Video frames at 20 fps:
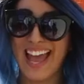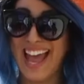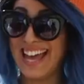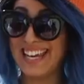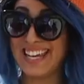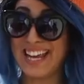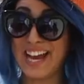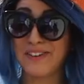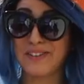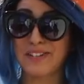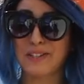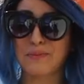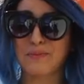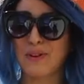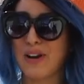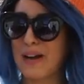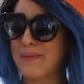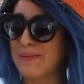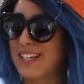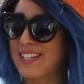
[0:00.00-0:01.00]
And now as
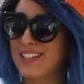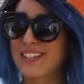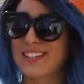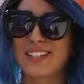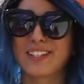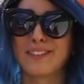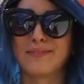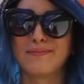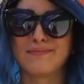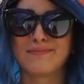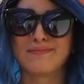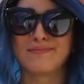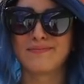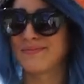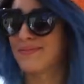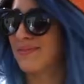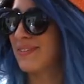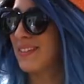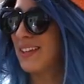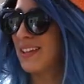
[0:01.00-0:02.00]
promised,
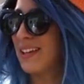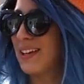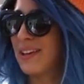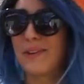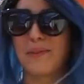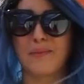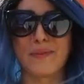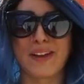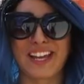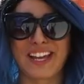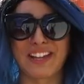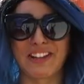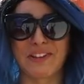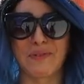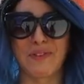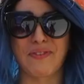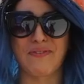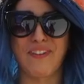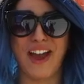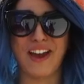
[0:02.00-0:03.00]
we kill it
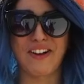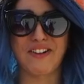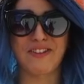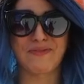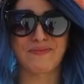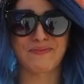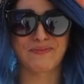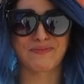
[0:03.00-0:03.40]
with fire.